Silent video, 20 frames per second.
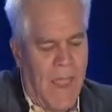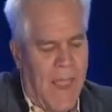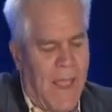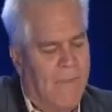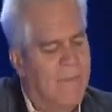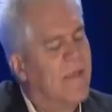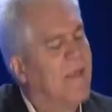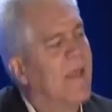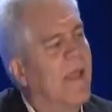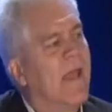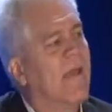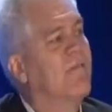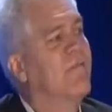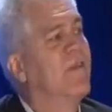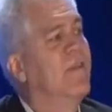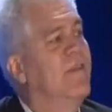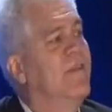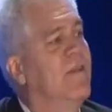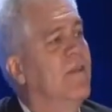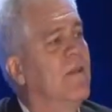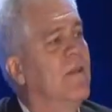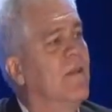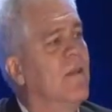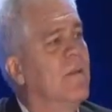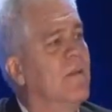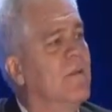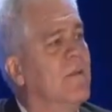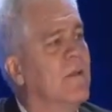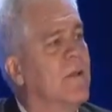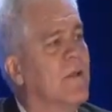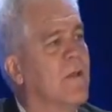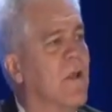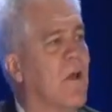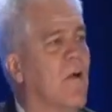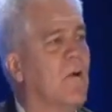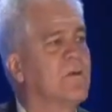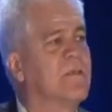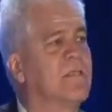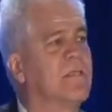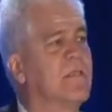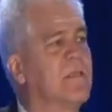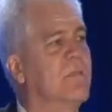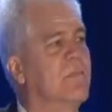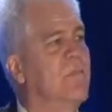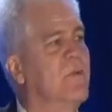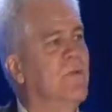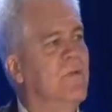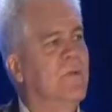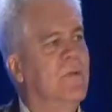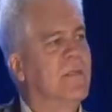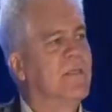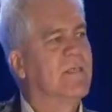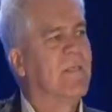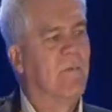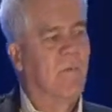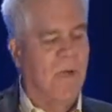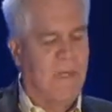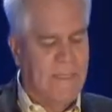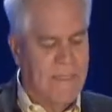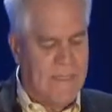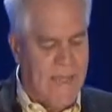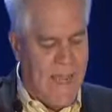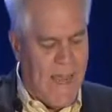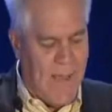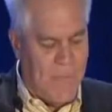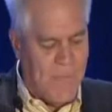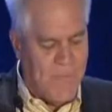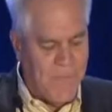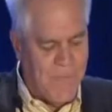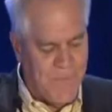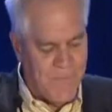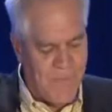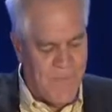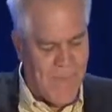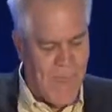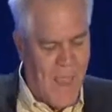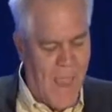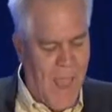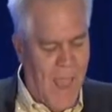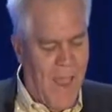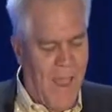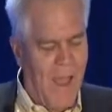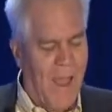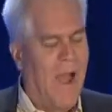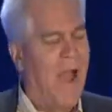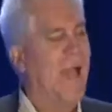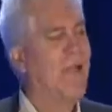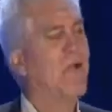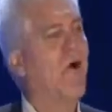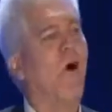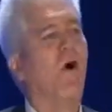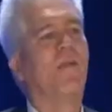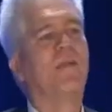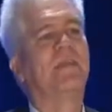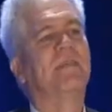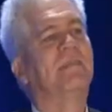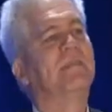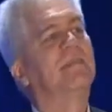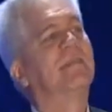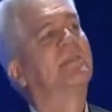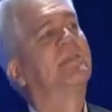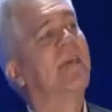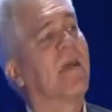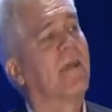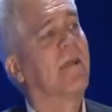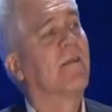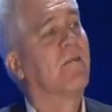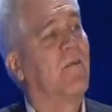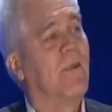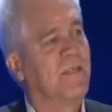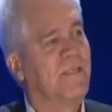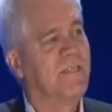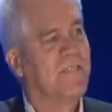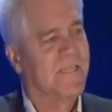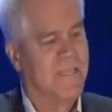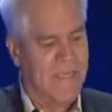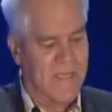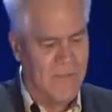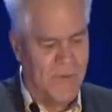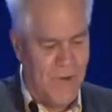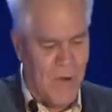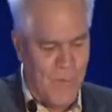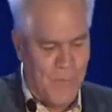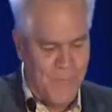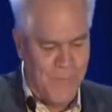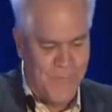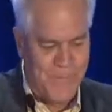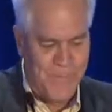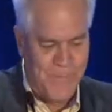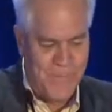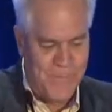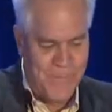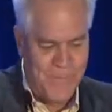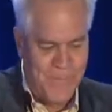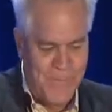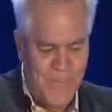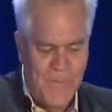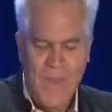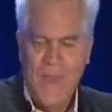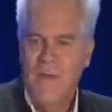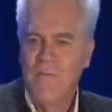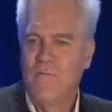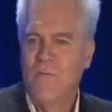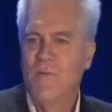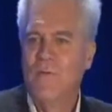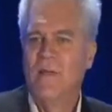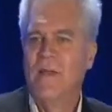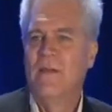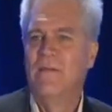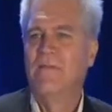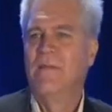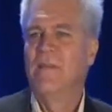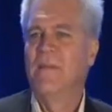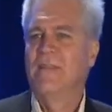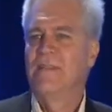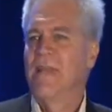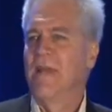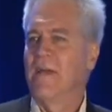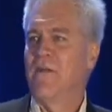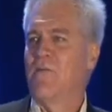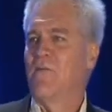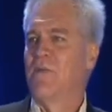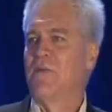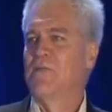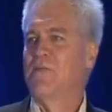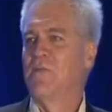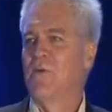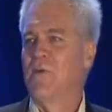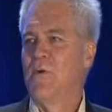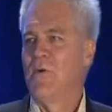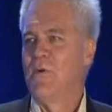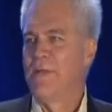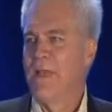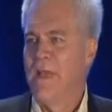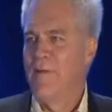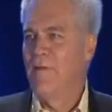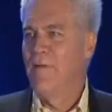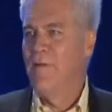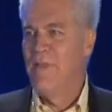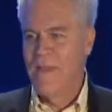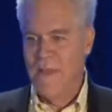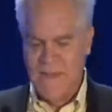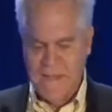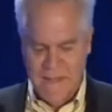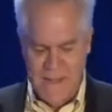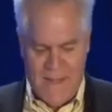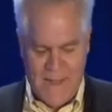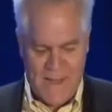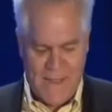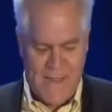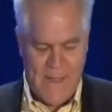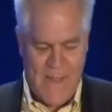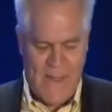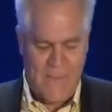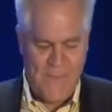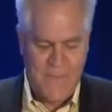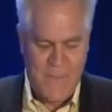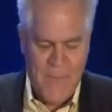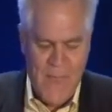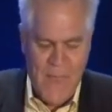and that every deal goes to the moon as a WhatsApp. I call this the TechCrunch syndrome. If you live in the TechCrunch world, everything is like that.